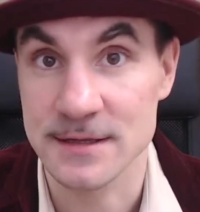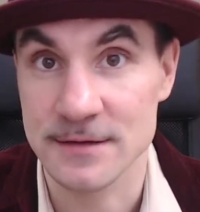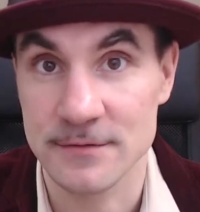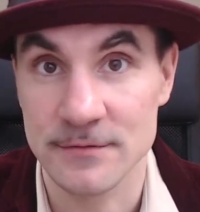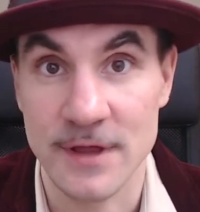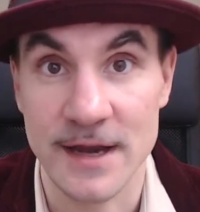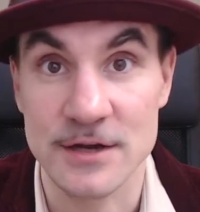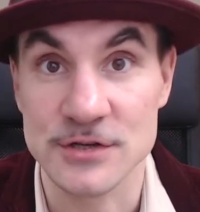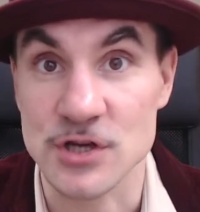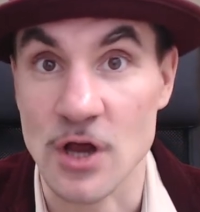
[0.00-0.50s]
There
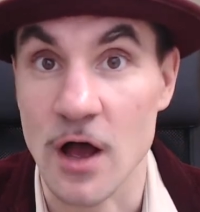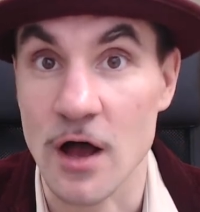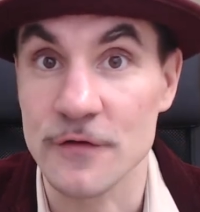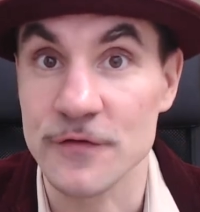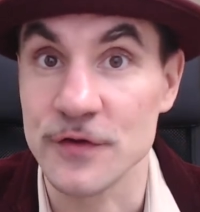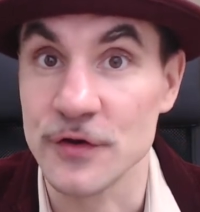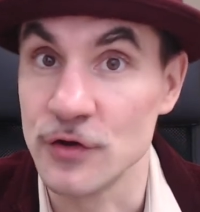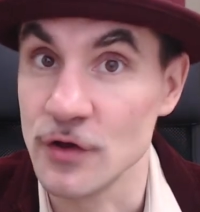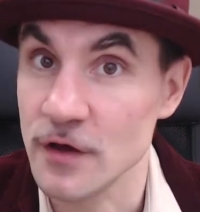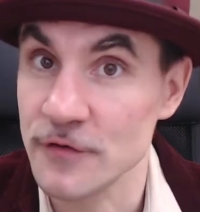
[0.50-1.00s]
is
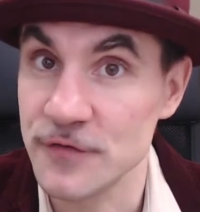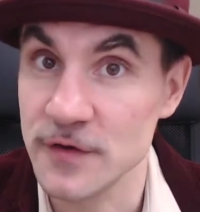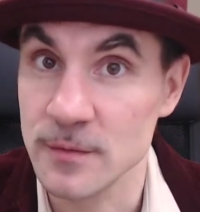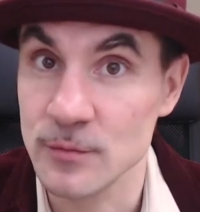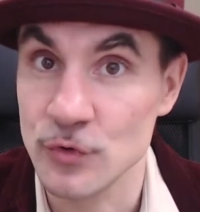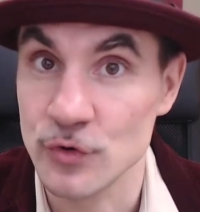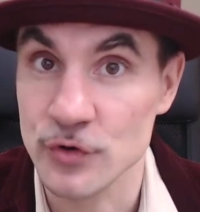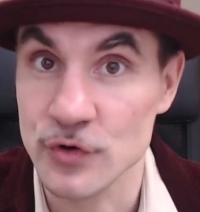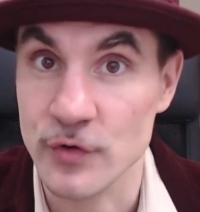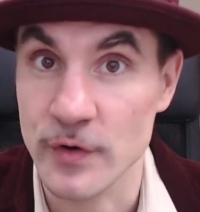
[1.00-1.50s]
often nothing
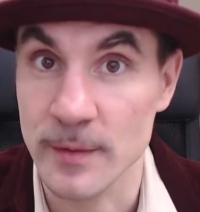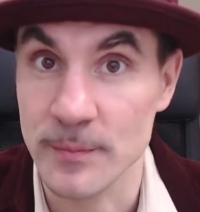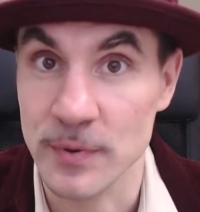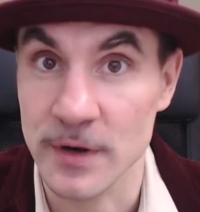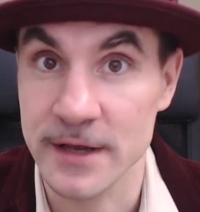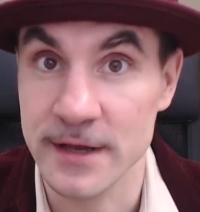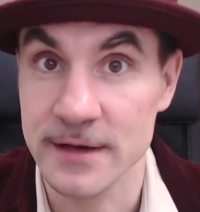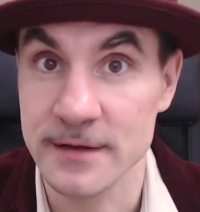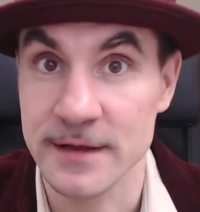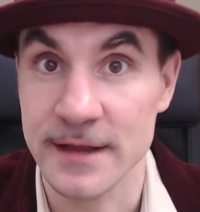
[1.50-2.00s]
more
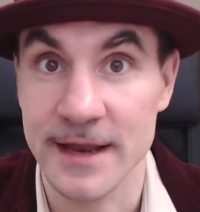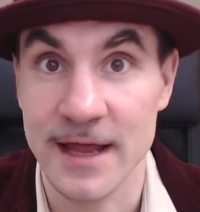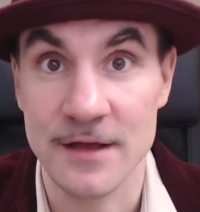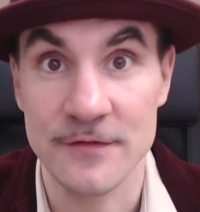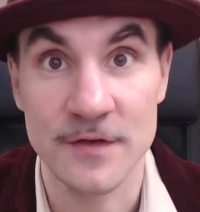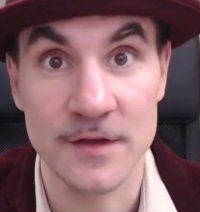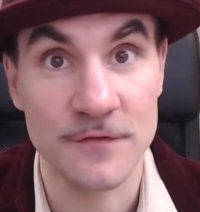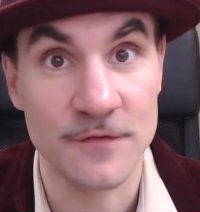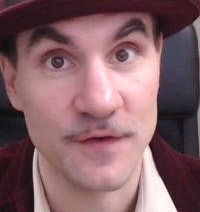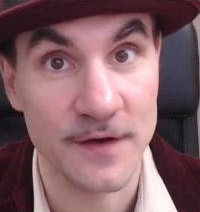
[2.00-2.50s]
crippling than having
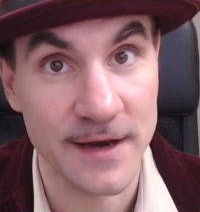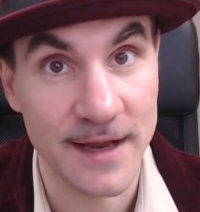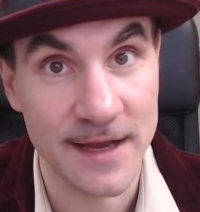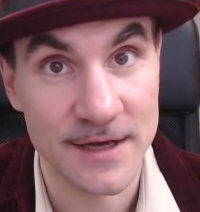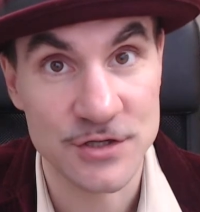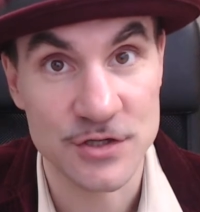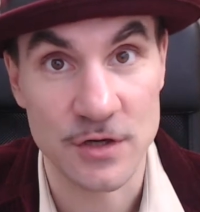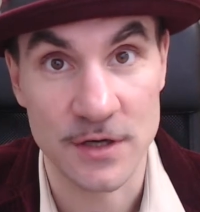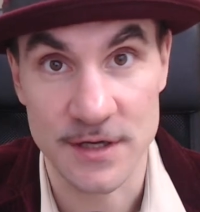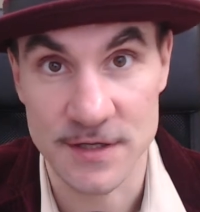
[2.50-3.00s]

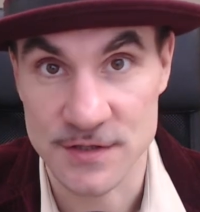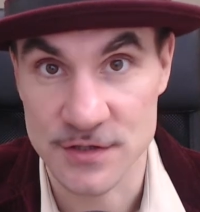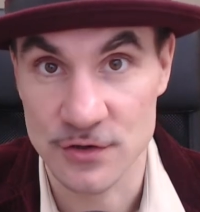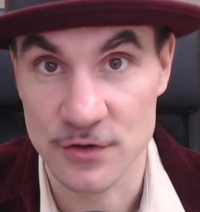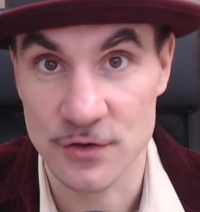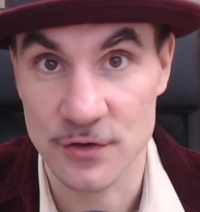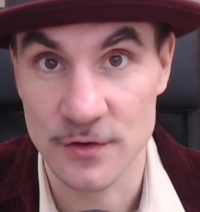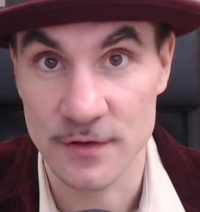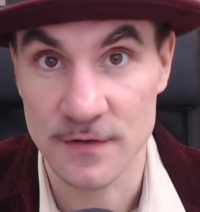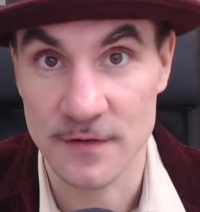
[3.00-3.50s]
financial
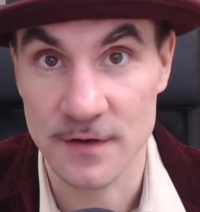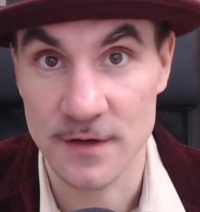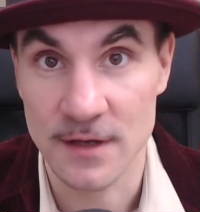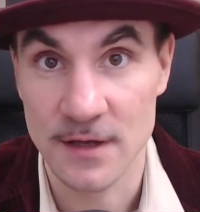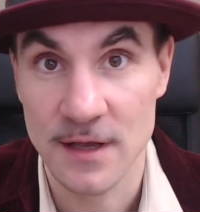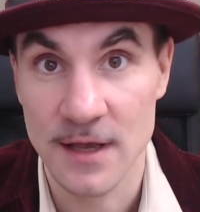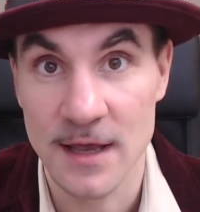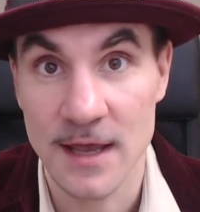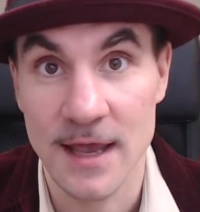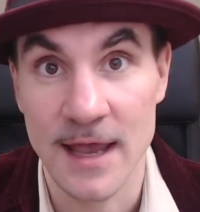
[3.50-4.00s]
insecurity,
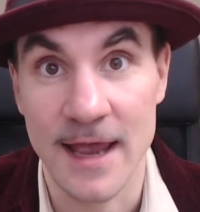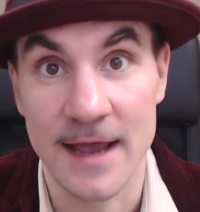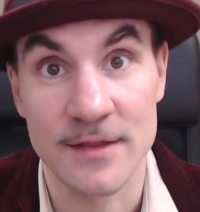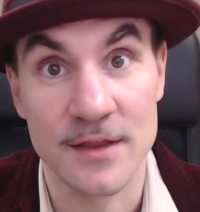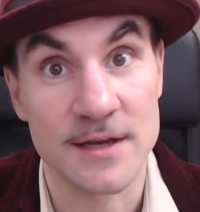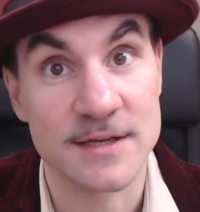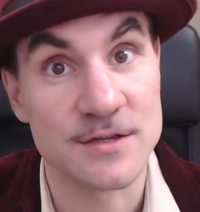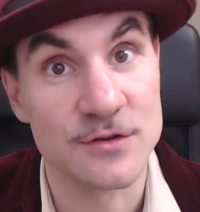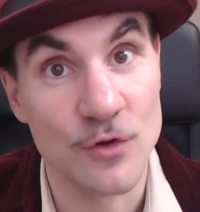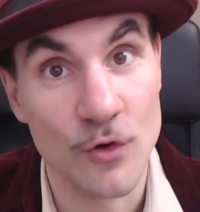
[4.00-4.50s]
and
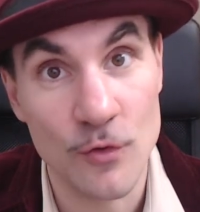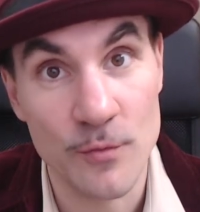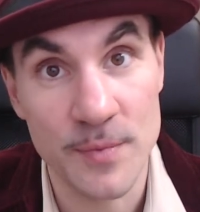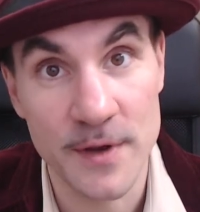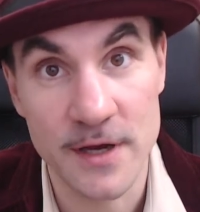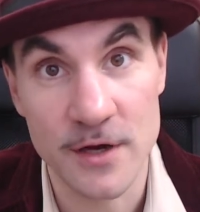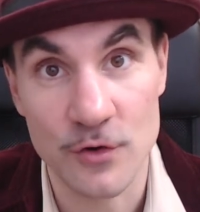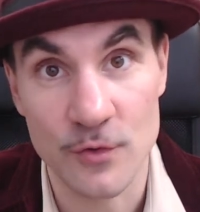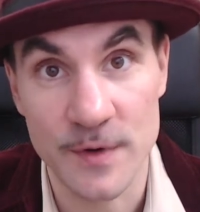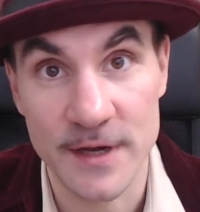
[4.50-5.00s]
there's no
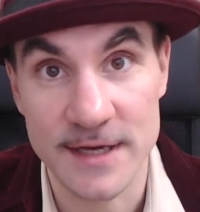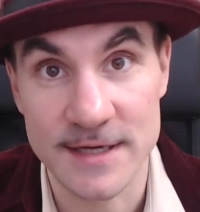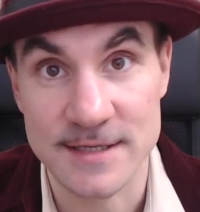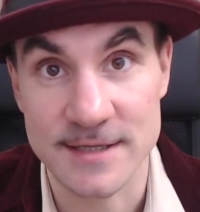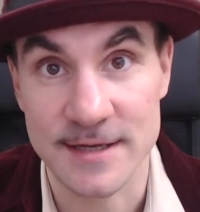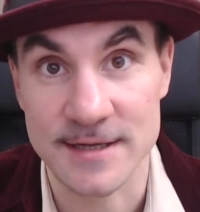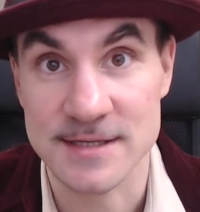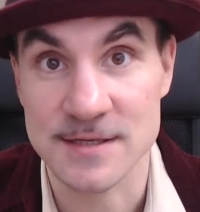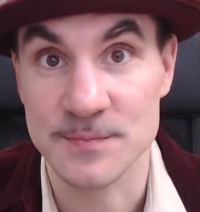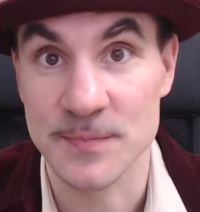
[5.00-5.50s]
bigger waste than
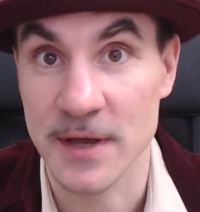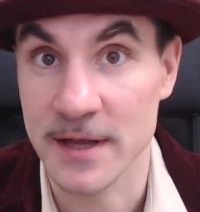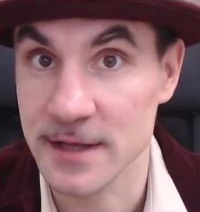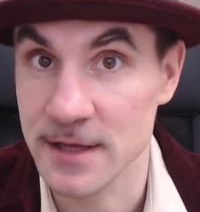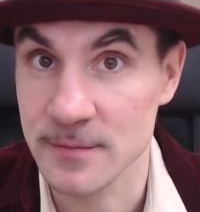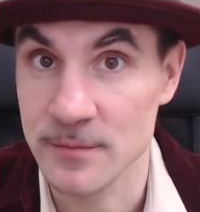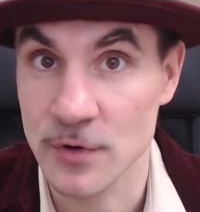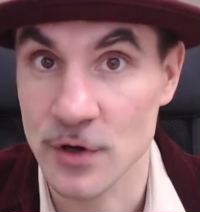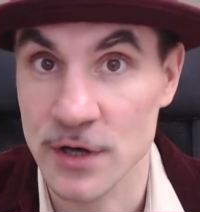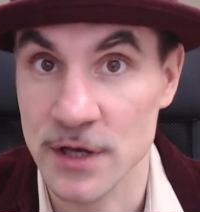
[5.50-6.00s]
spending
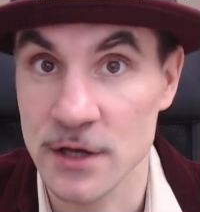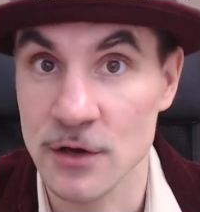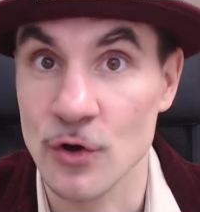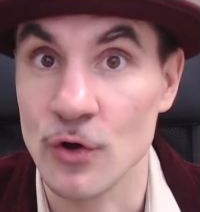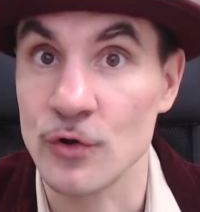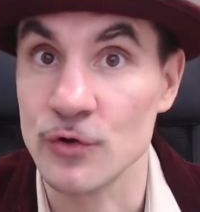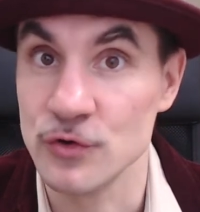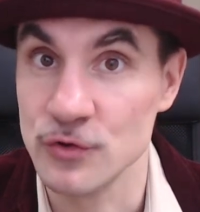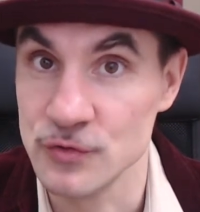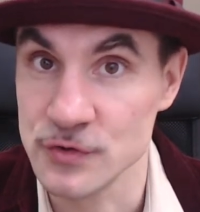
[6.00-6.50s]
money on
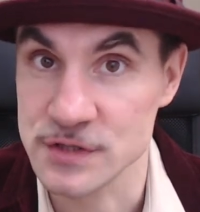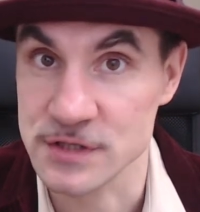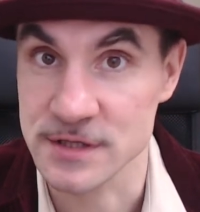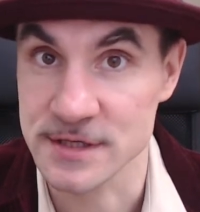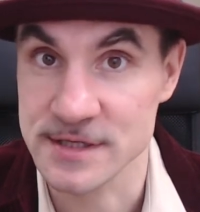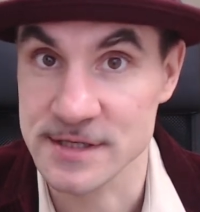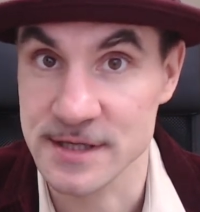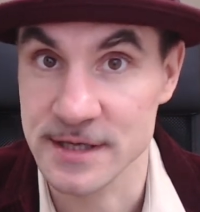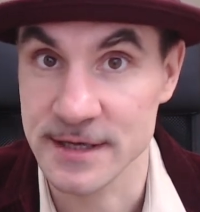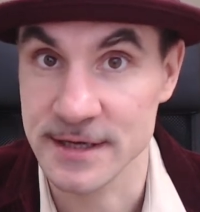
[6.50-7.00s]
useless
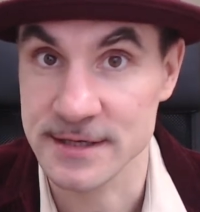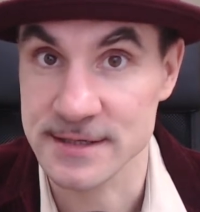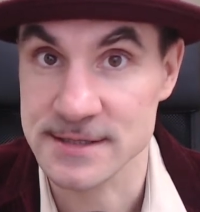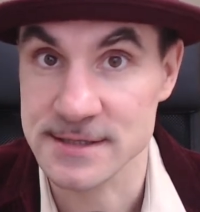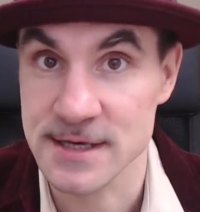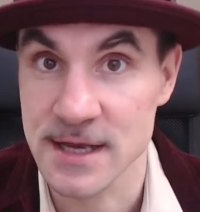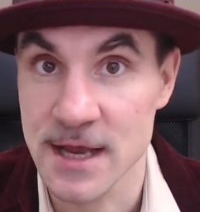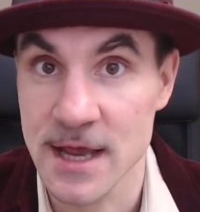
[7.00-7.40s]
things.